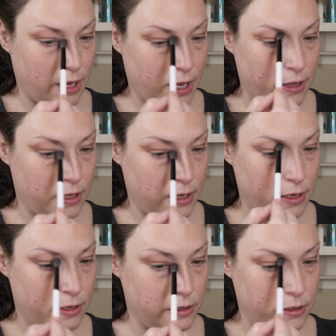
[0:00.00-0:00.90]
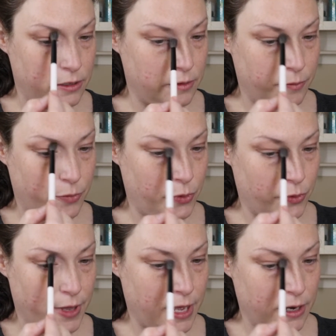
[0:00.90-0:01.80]
and then
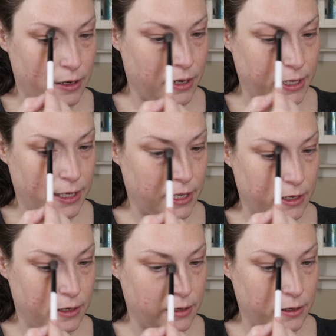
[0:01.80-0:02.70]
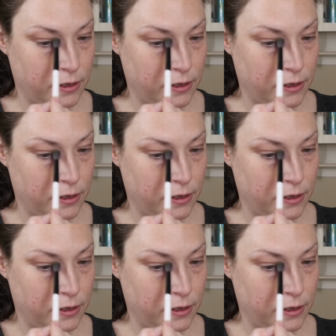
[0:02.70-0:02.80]
pull that again,